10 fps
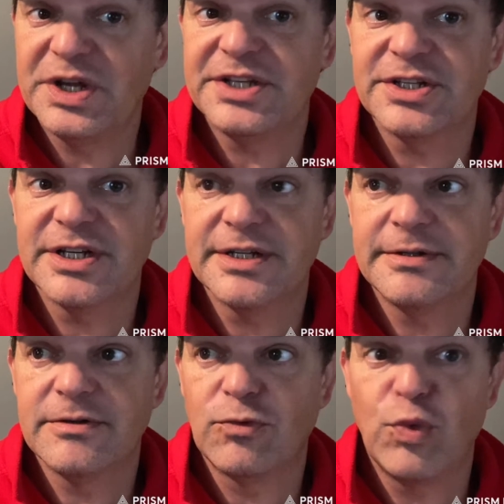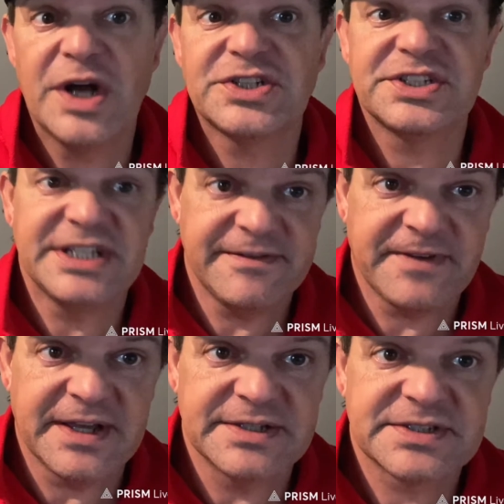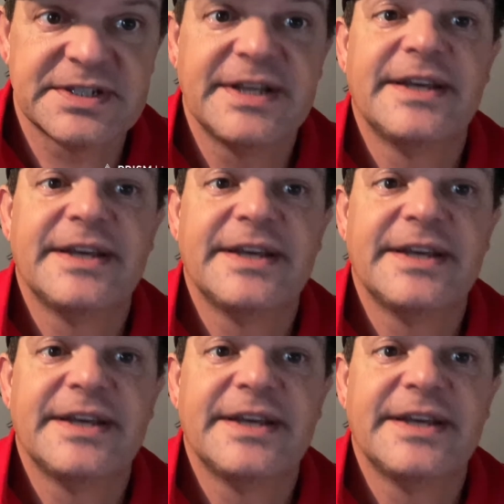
good rush defense,